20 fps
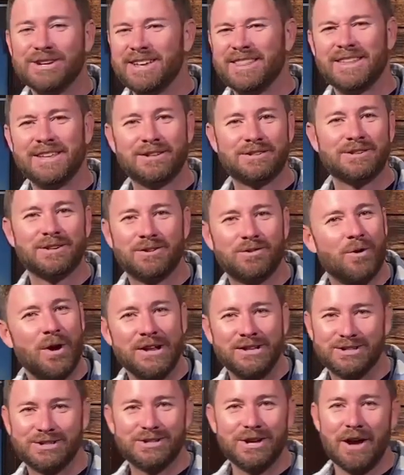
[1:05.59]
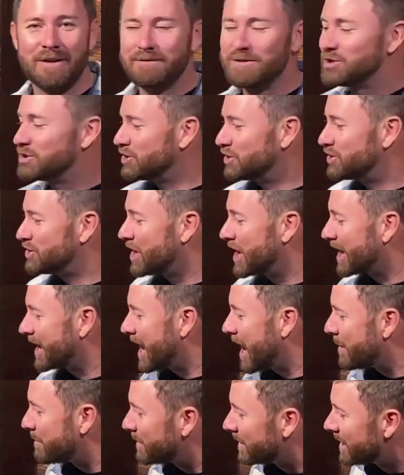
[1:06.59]
It's great stuff. You should check it
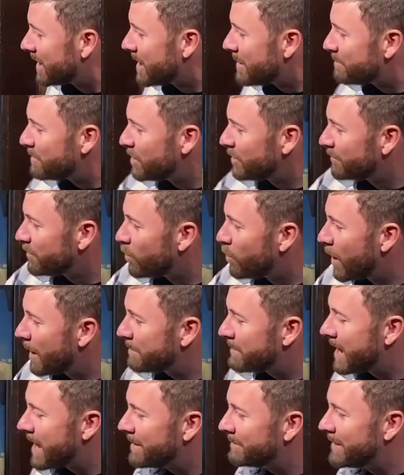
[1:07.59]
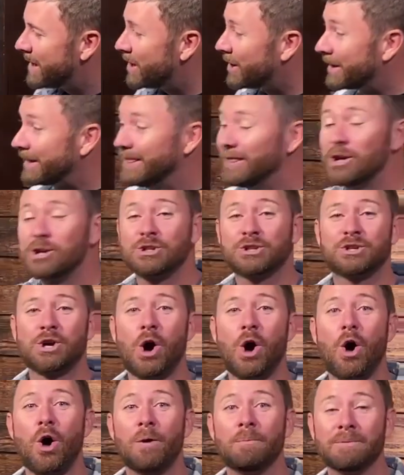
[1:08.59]
out. But beautiful webcam there. It looks
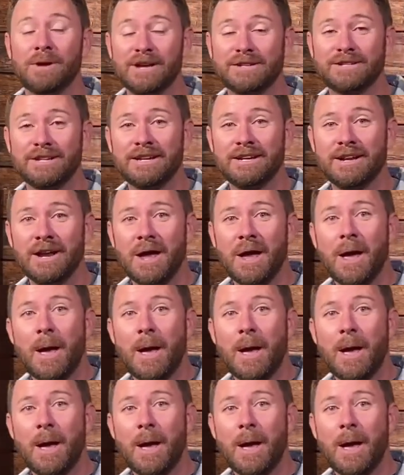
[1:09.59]
calm, doesn't it?